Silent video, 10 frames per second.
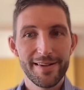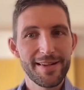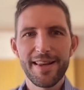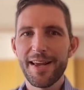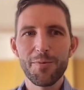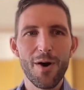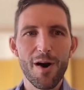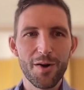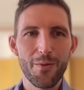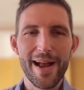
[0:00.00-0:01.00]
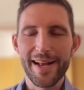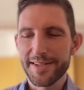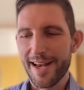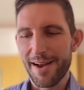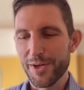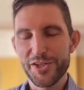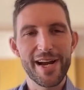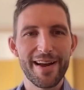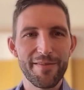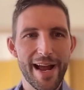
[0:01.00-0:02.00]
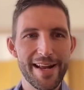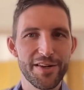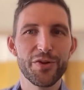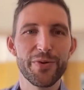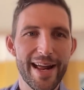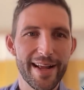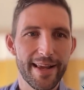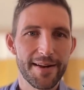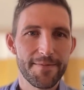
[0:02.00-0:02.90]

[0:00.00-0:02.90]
And then they walk away and say, I wish I never had to do that